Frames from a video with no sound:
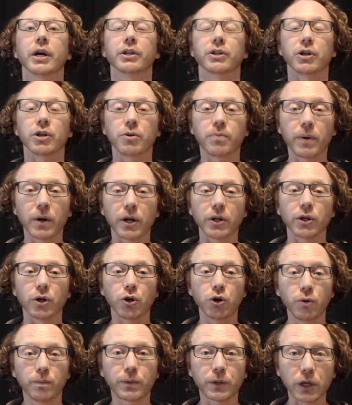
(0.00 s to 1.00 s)
So you'd put on the
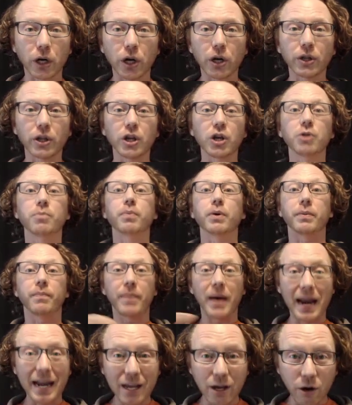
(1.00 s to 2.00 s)
hoop skirt, then you'd
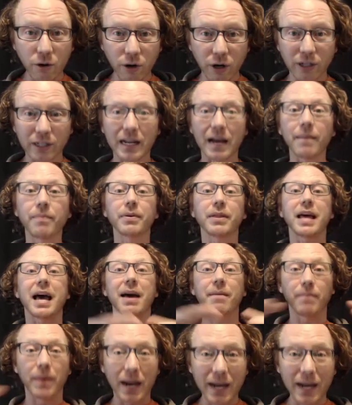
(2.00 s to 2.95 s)
put petticoat on top of that,